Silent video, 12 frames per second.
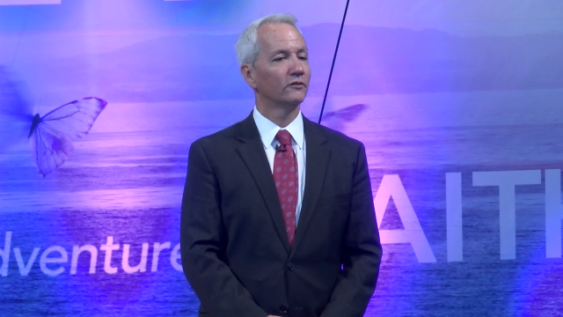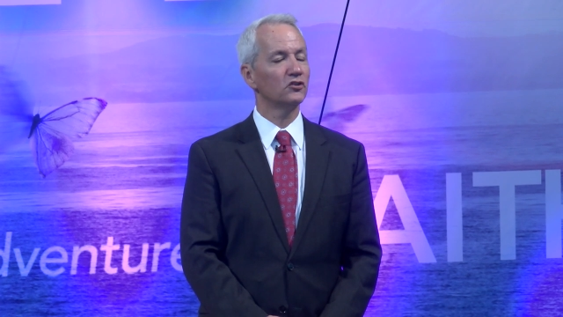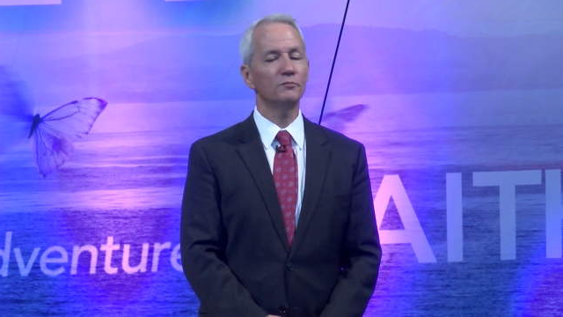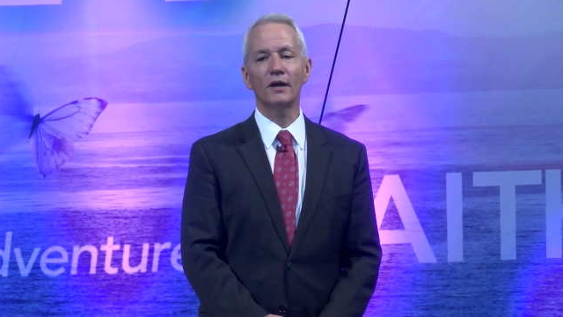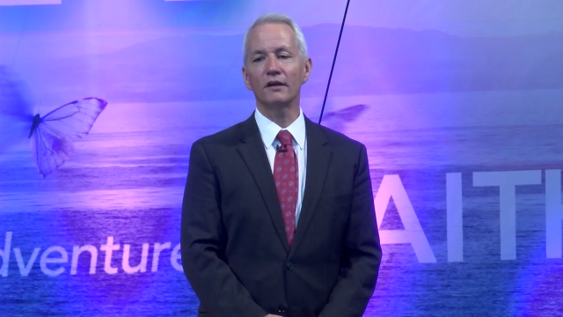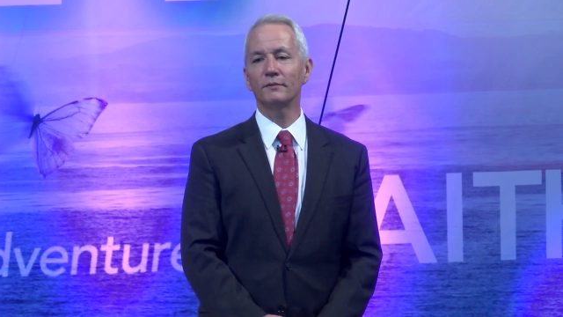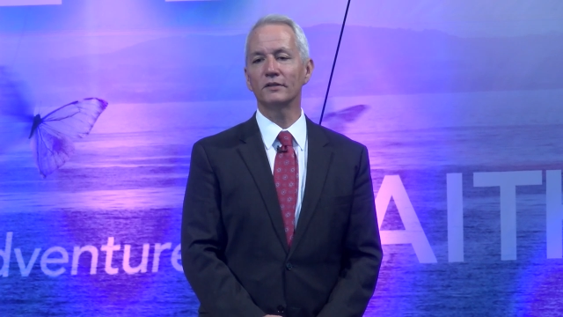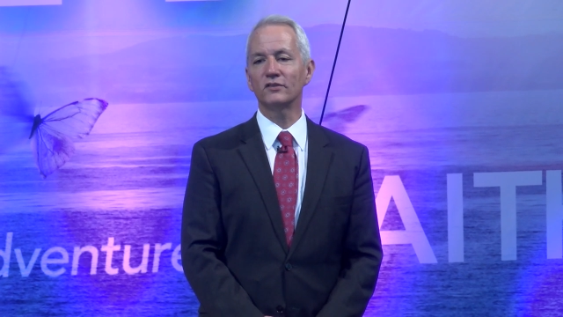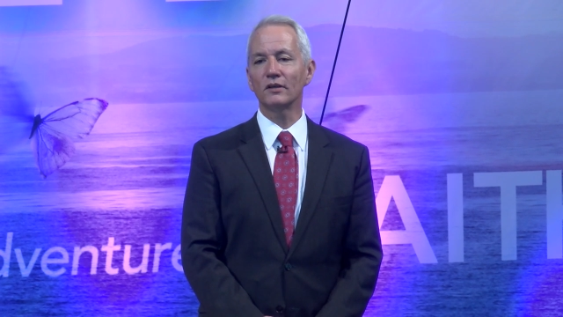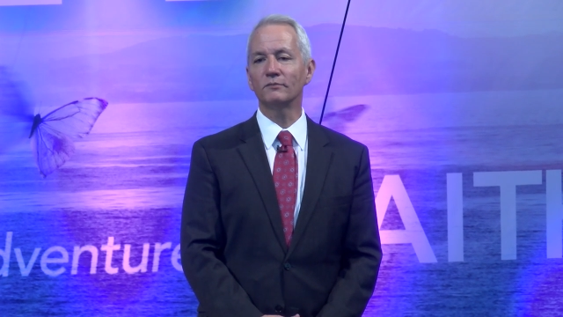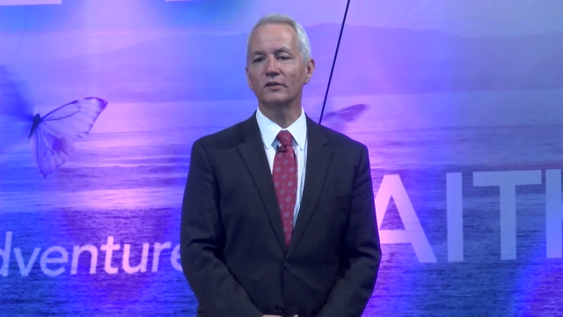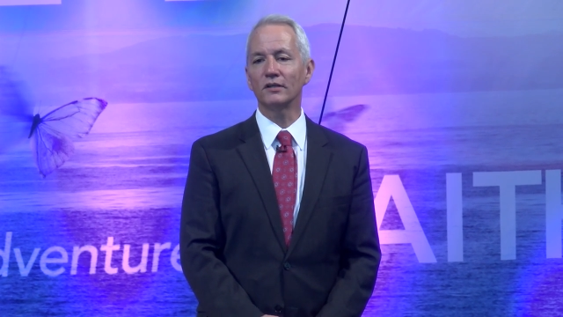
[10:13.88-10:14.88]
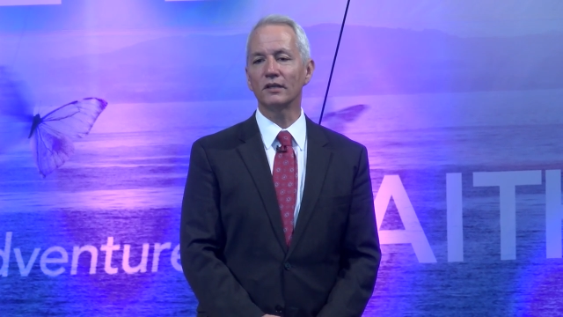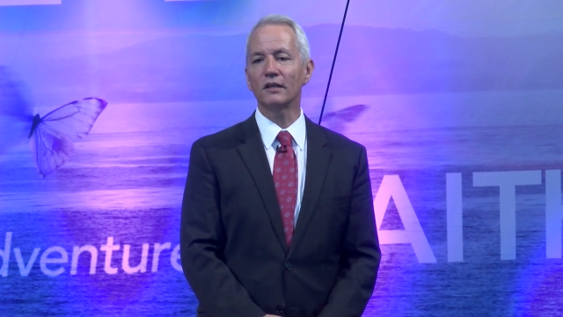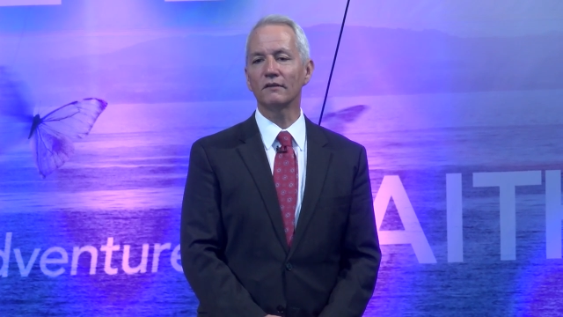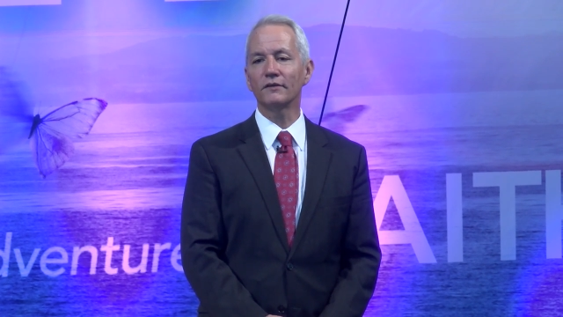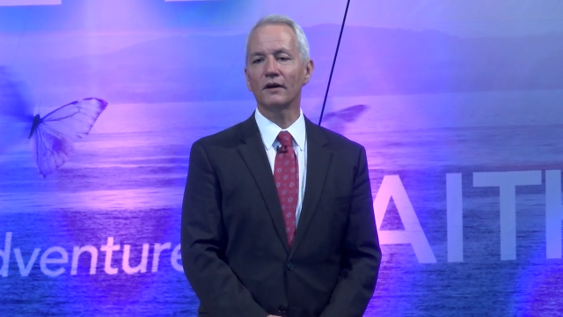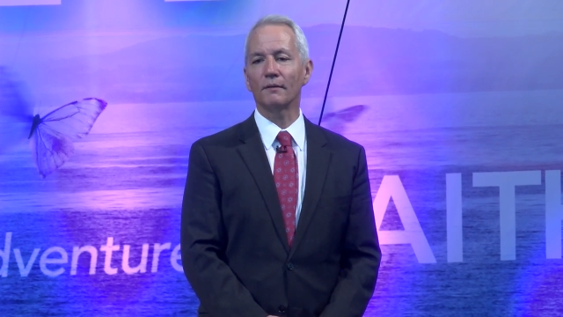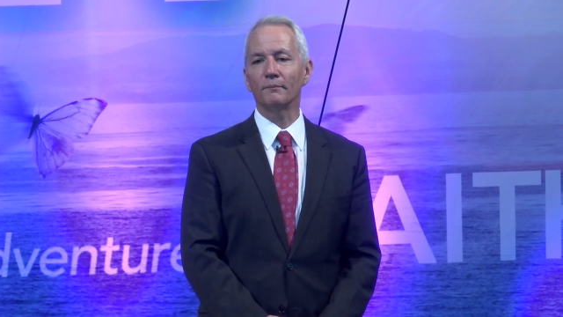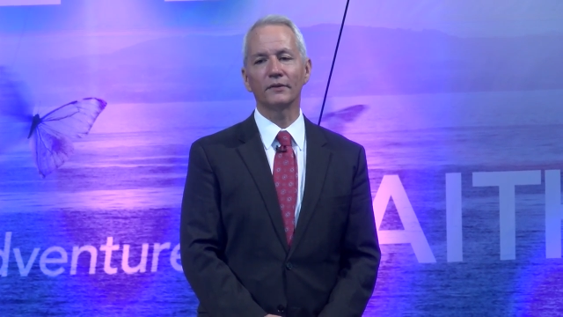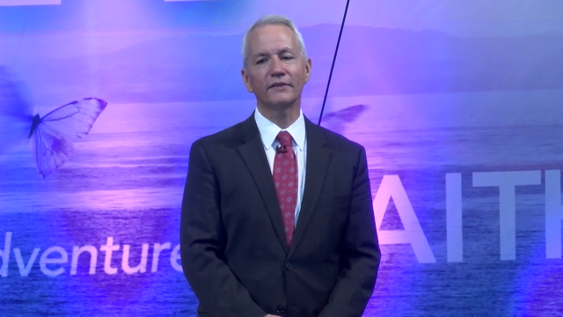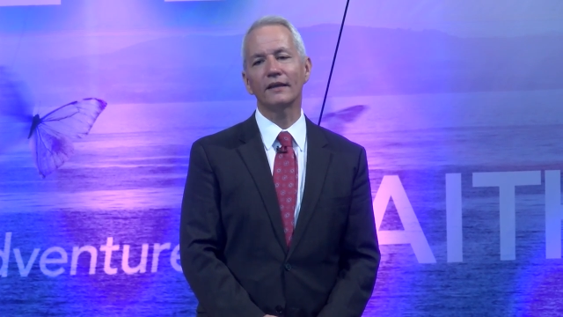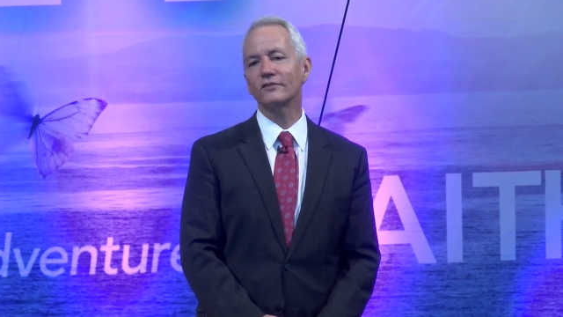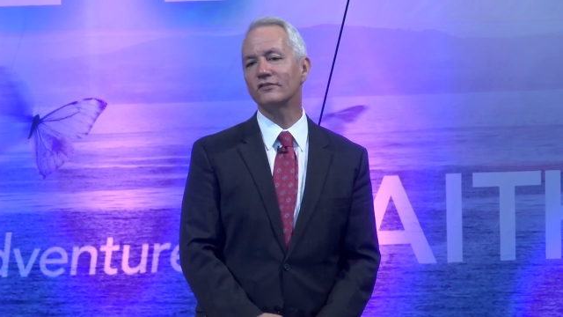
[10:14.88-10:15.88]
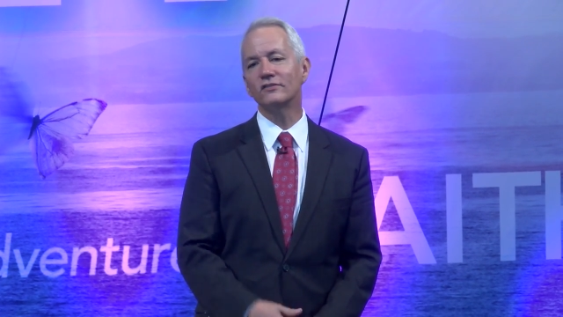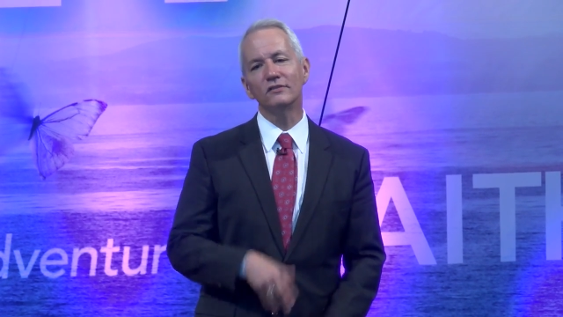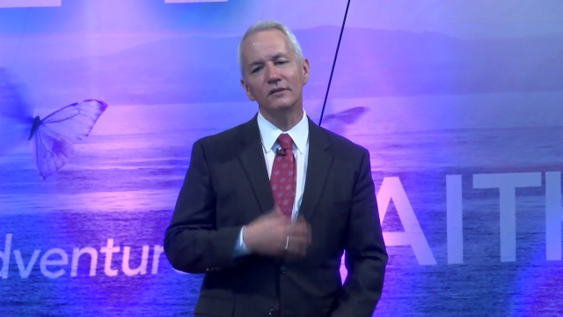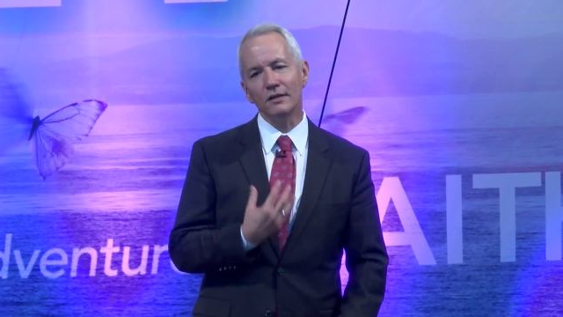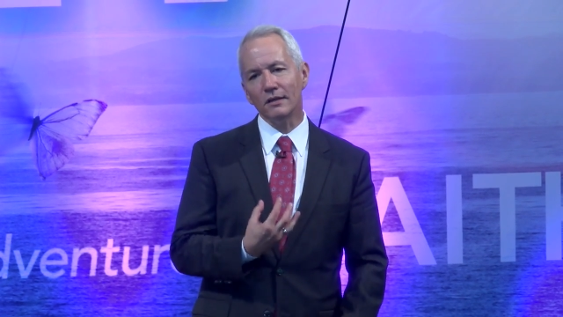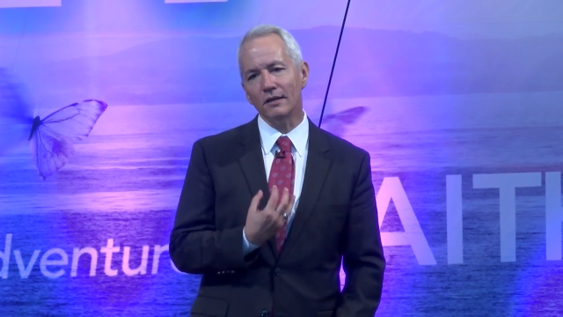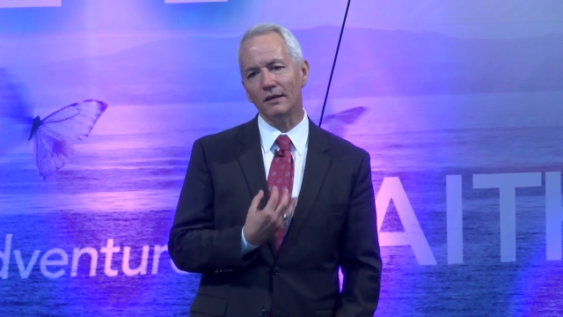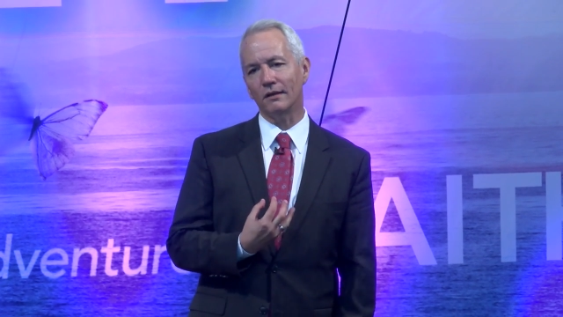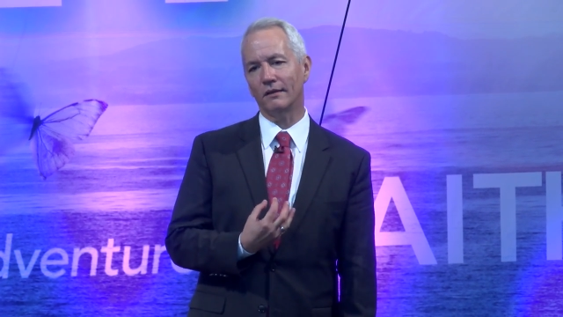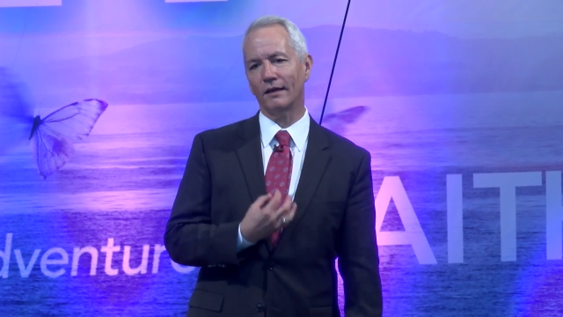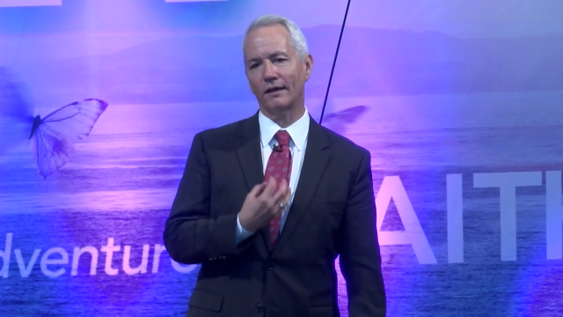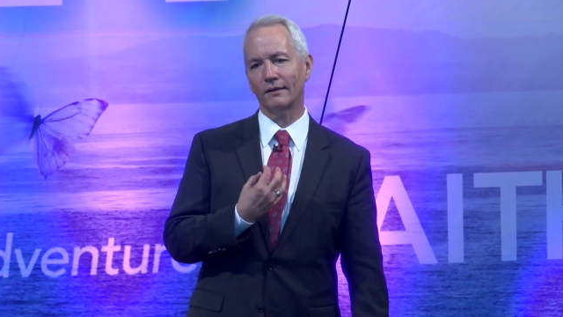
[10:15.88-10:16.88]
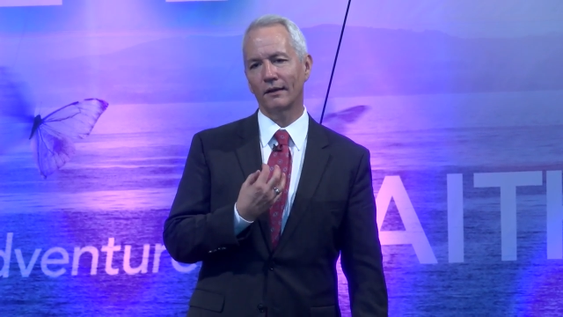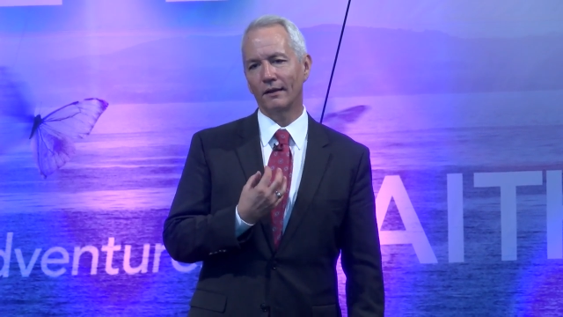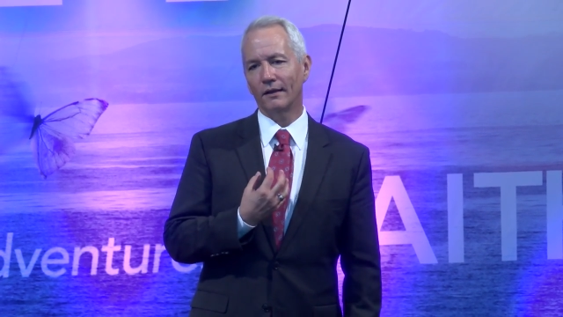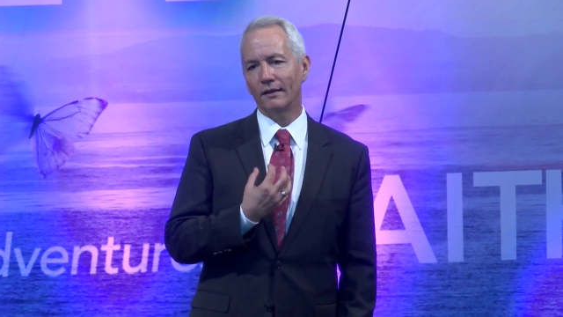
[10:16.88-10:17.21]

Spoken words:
She might have been tempted to give up, but that seed, that